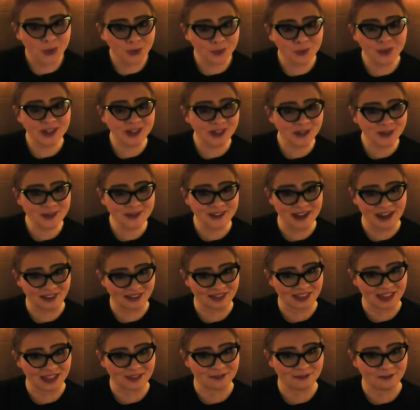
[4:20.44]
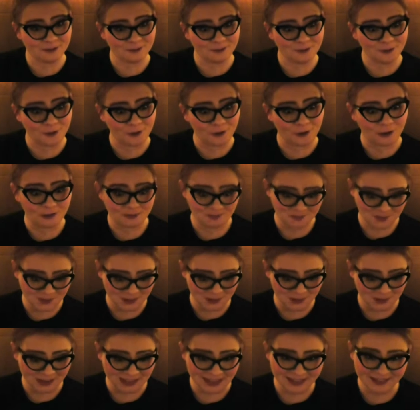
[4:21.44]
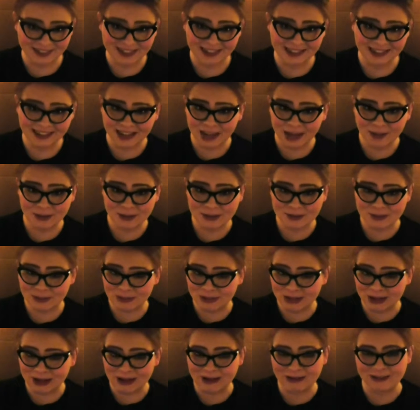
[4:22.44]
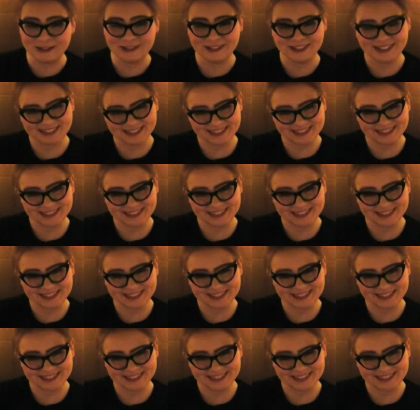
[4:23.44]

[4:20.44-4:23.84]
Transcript: Who are you not thankful for? Do leave it in the comments below.